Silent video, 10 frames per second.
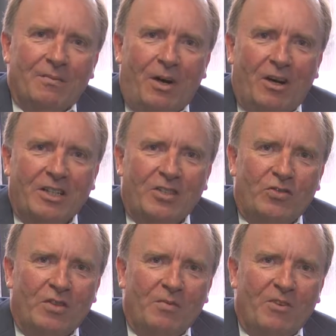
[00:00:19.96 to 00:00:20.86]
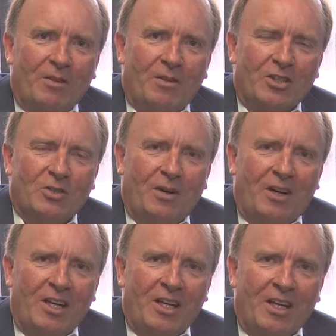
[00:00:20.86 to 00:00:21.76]
markets driven very much
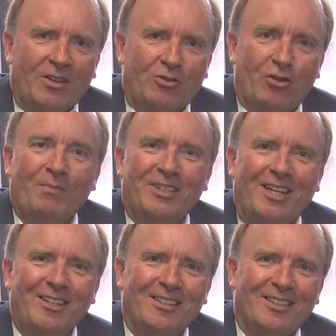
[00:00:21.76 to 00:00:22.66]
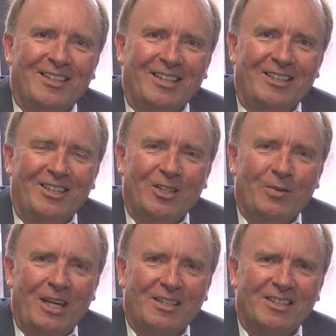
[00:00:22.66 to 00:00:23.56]
by the Trump ascendancy in the
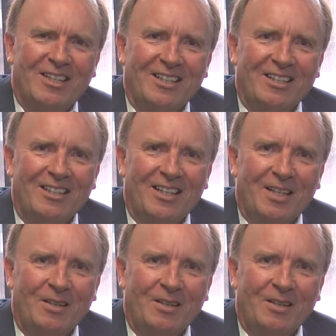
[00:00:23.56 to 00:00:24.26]
US, and